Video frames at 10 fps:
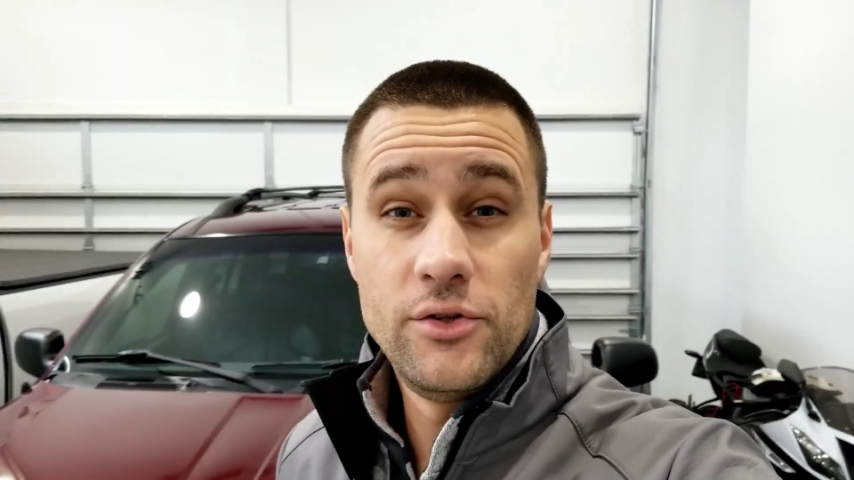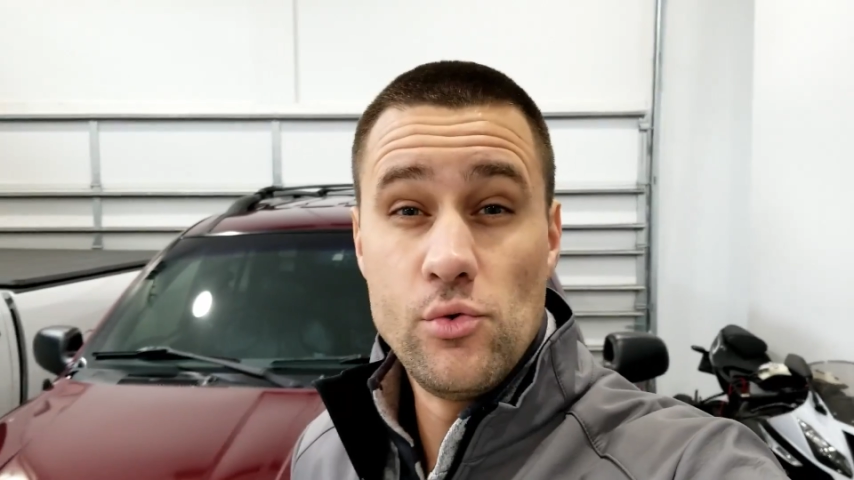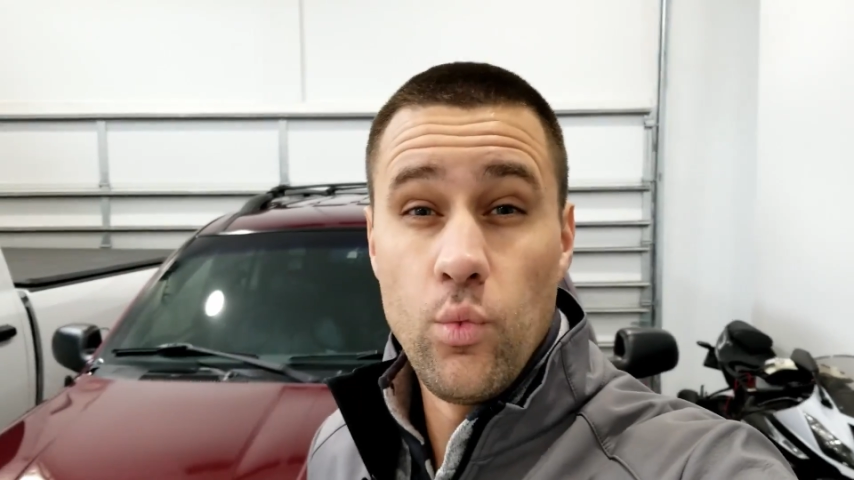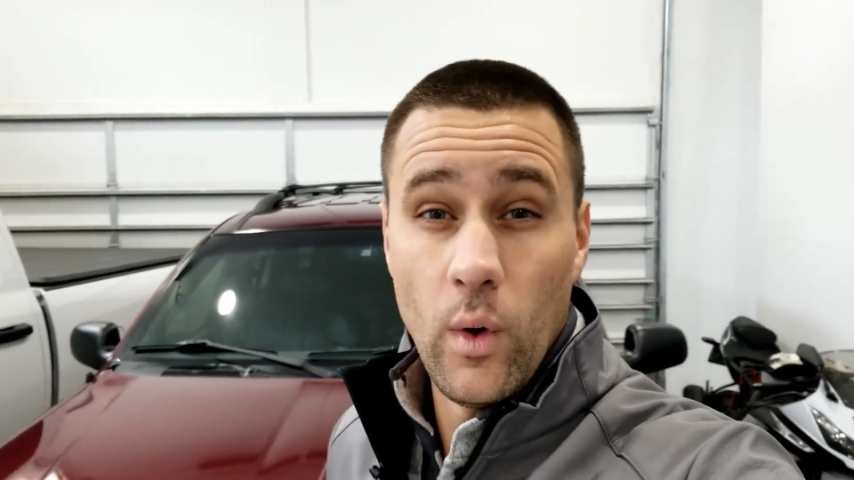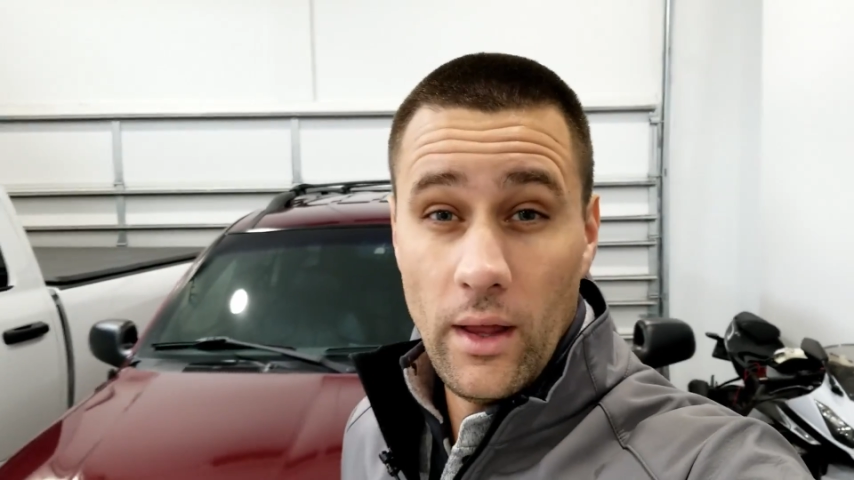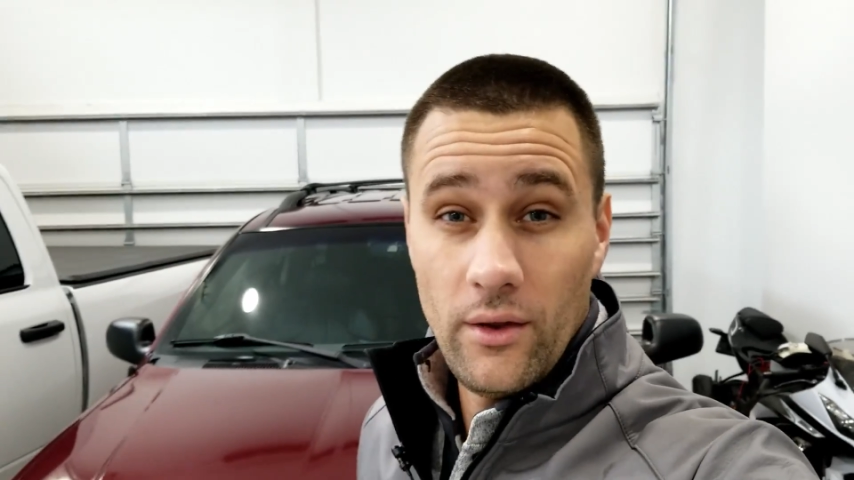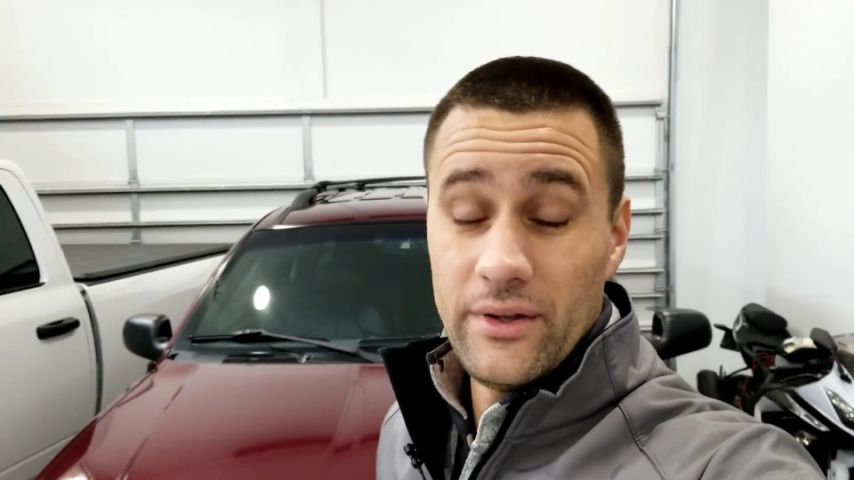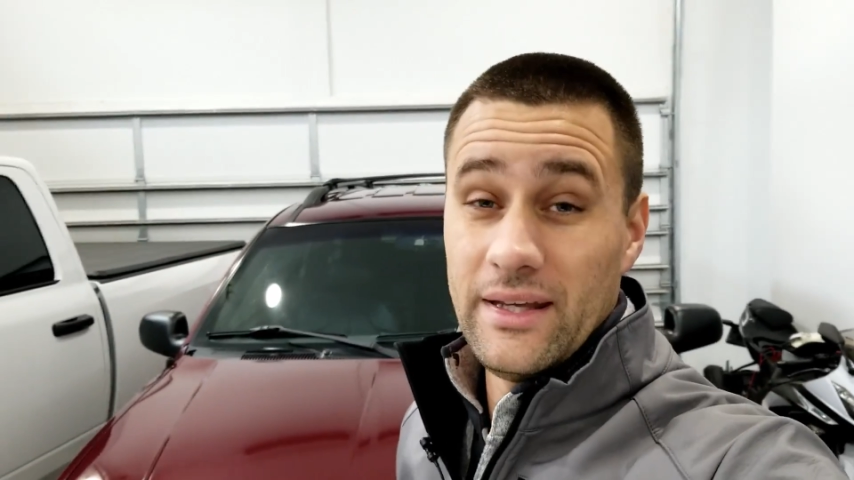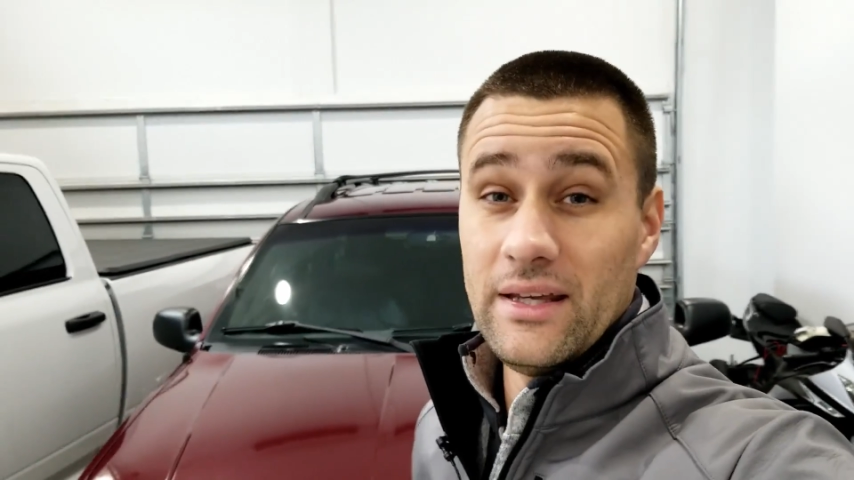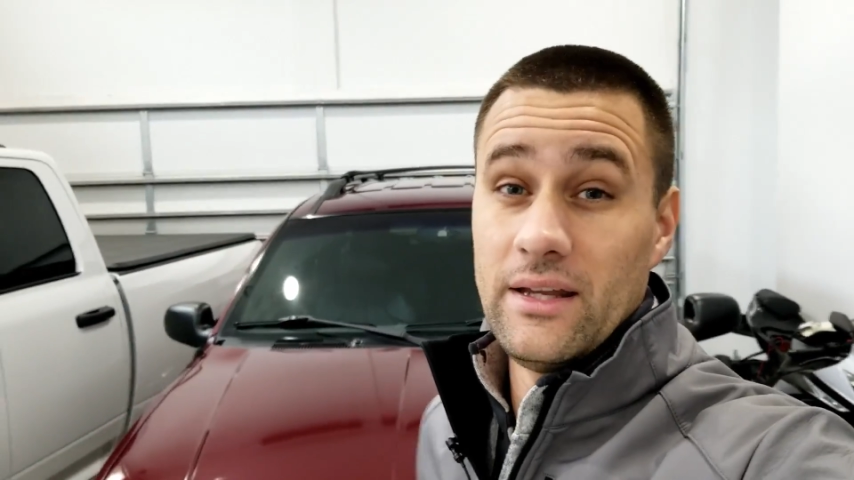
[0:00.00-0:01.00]
you weld
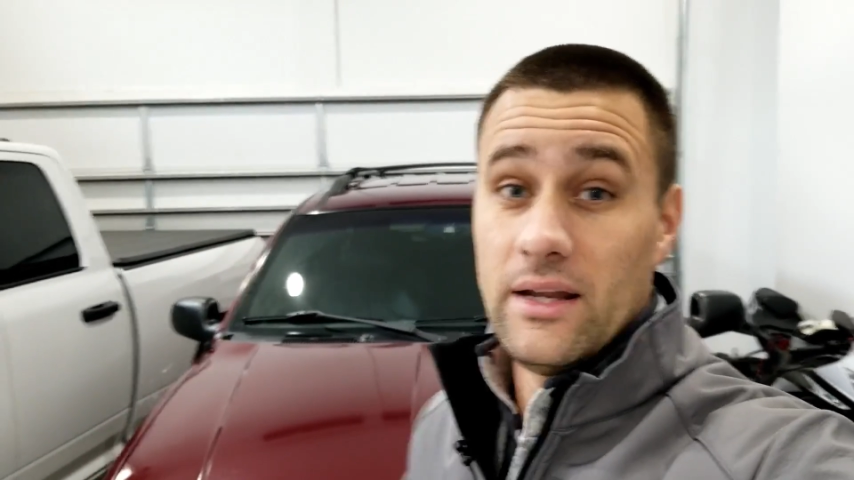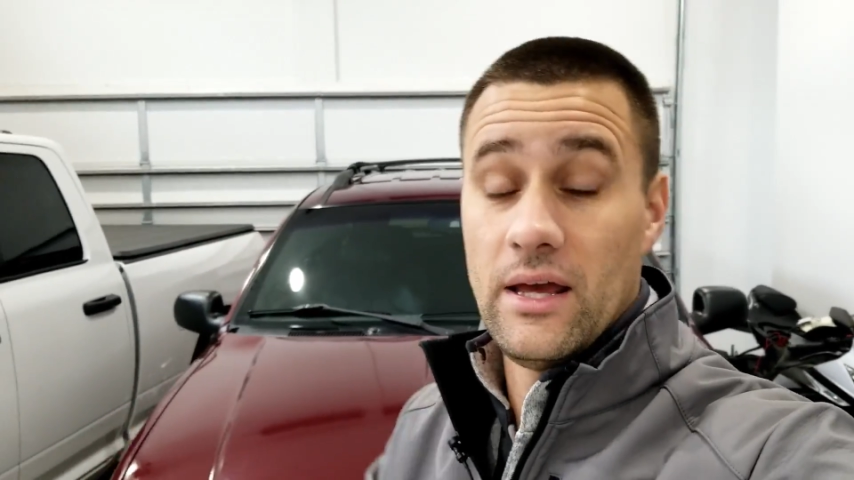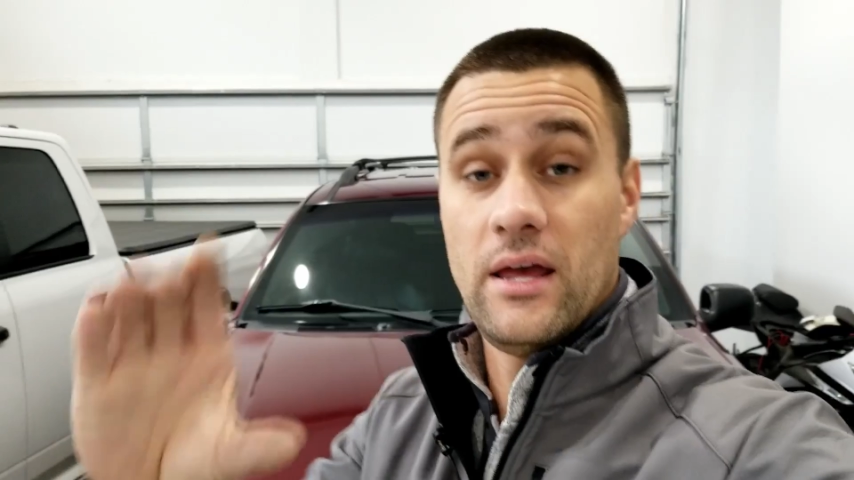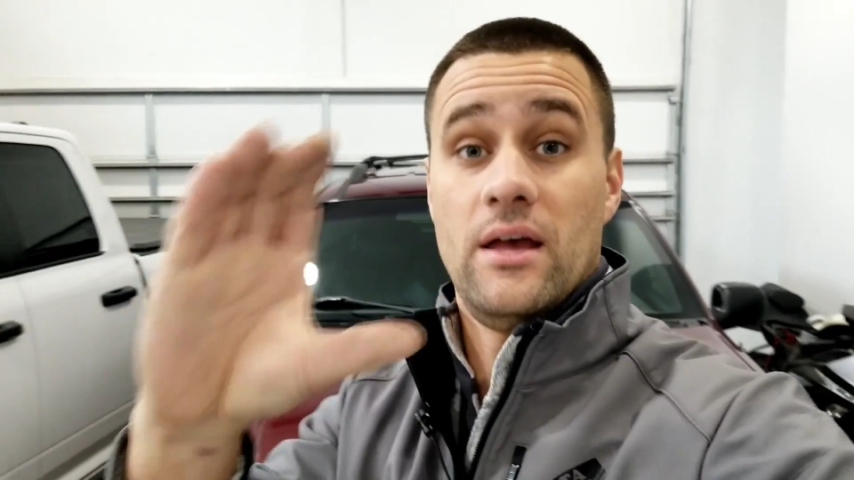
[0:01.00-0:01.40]
in